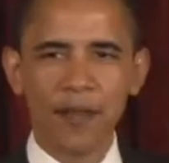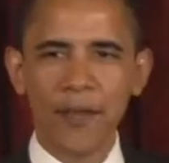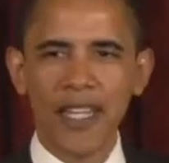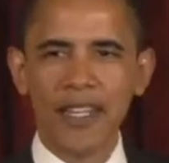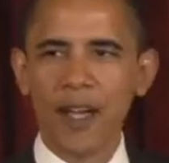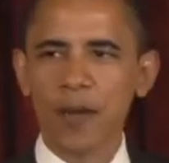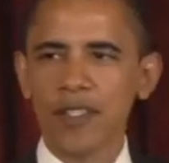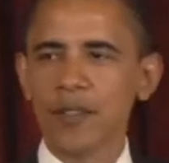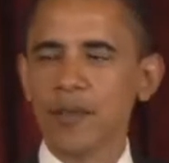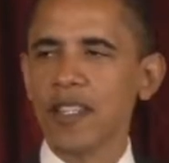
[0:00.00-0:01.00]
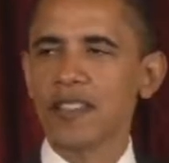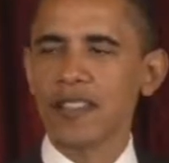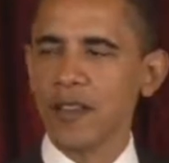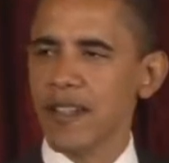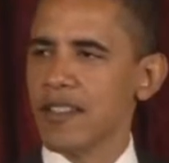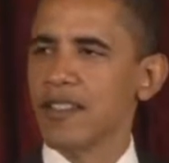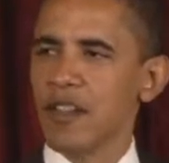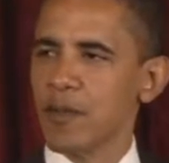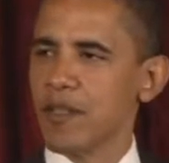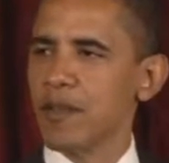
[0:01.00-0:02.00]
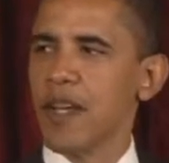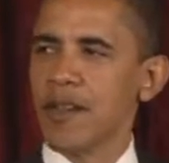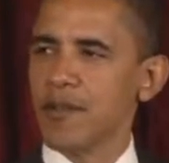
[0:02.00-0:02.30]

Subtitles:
meaning I wasn't really serious in terms of my